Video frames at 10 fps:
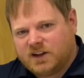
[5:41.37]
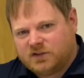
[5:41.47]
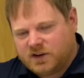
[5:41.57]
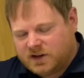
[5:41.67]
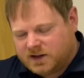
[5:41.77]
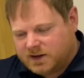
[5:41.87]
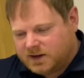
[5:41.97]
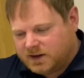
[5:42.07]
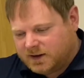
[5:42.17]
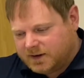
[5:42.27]
journey.
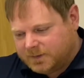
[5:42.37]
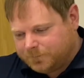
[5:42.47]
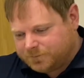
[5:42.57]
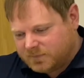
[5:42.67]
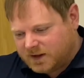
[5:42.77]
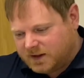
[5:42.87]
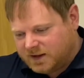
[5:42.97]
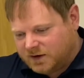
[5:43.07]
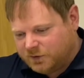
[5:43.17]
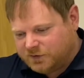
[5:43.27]
And
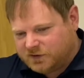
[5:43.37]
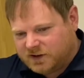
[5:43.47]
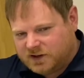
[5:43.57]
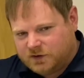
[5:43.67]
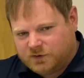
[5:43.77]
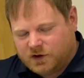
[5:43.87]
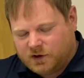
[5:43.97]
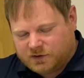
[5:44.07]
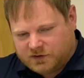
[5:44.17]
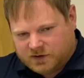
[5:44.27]
then obviously you've
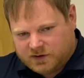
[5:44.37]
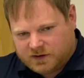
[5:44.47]
got